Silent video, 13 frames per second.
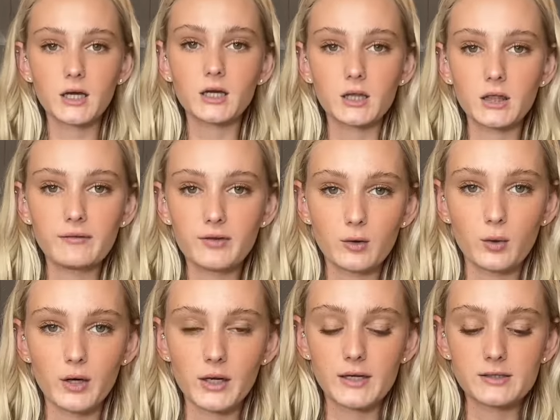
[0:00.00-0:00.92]
a living
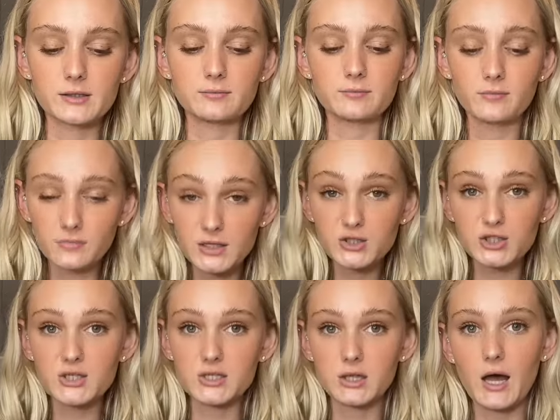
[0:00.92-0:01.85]
organism. This
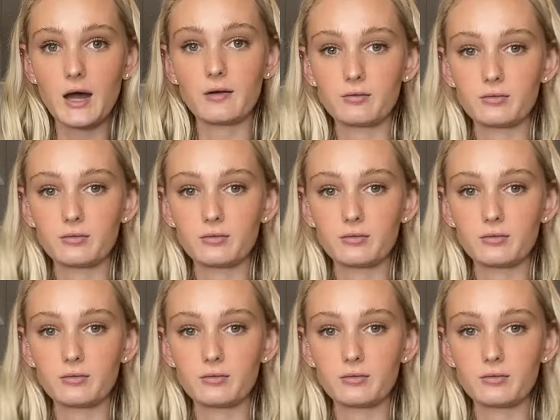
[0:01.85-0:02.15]
shit's alive.